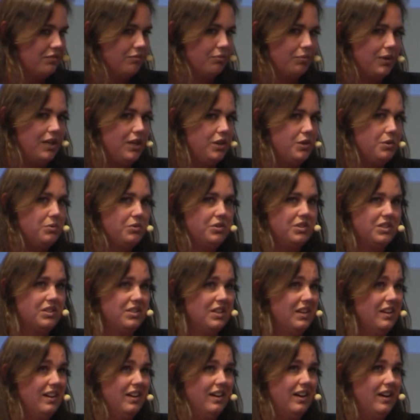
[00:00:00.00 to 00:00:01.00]
We use
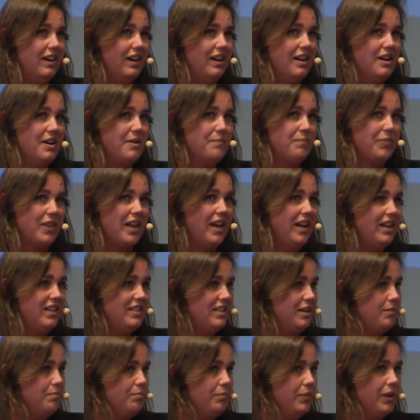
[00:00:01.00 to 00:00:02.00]

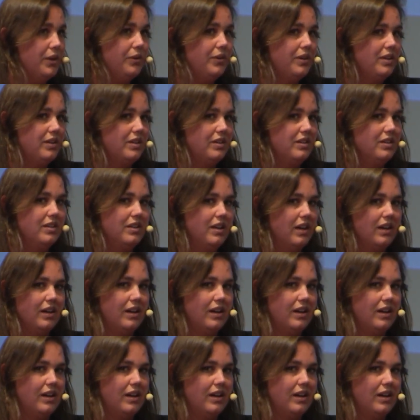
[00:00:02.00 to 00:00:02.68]
80 million